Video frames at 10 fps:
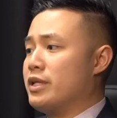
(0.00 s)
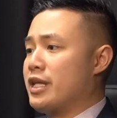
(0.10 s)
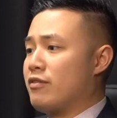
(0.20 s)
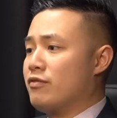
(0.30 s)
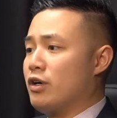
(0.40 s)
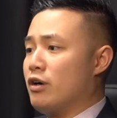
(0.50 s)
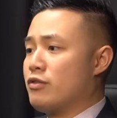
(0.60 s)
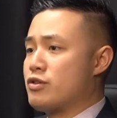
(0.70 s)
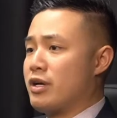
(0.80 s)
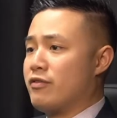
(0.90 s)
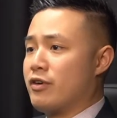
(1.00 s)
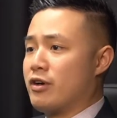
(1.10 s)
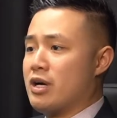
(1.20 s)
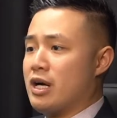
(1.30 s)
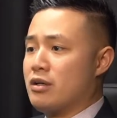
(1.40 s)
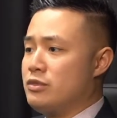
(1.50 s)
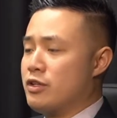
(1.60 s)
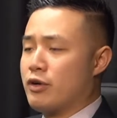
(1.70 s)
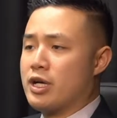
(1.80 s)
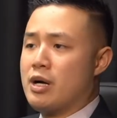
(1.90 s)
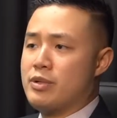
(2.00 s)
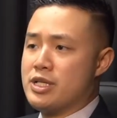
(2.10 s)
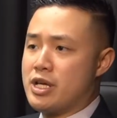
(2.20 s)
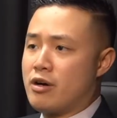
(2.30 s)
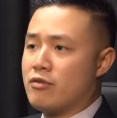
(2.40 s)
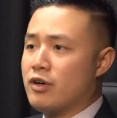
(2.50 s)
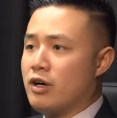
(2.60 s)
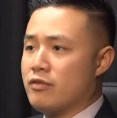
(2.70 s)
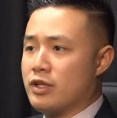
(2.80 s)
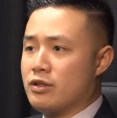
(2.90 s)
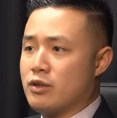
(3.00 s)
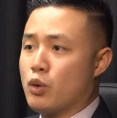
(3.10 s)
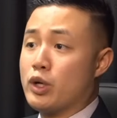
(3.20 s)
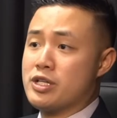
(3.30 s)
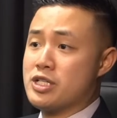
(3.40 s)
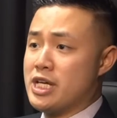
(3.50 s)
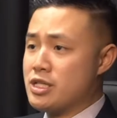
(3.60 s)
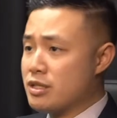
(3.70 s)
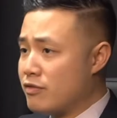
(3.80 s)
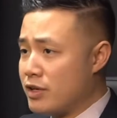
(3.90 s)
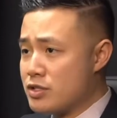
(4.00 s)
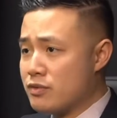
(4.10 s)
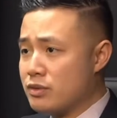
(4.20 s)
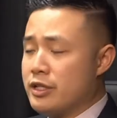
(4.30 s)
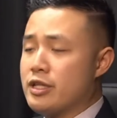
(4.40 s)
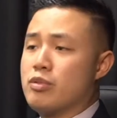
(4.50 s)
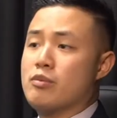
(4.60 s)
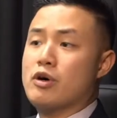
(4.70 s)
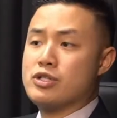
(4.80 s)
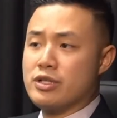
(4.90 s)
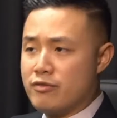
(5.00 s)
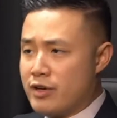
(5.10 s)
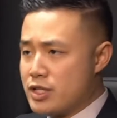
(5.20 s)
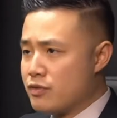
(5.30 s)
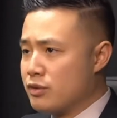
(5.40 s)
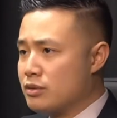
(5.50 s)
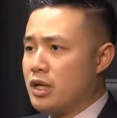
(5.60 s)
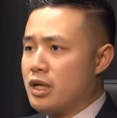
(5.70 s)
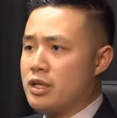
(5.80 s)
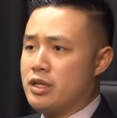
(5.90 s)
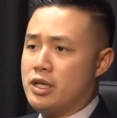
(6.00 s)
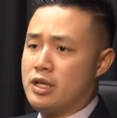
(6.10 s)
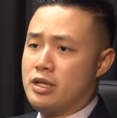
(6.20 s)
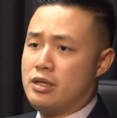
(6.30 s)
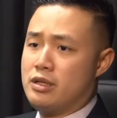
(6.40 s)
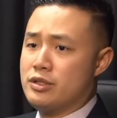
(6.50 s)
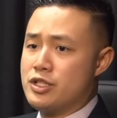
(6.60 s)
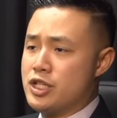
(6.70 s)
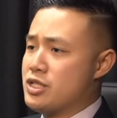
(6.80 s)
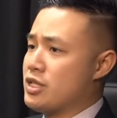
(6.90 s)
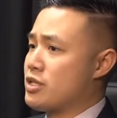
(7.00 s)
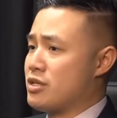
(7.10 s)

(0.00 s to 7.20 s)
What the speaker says: that involves trying to figure out different companies that are involved in the organization of the festival, the promotion of the festival, the logistics on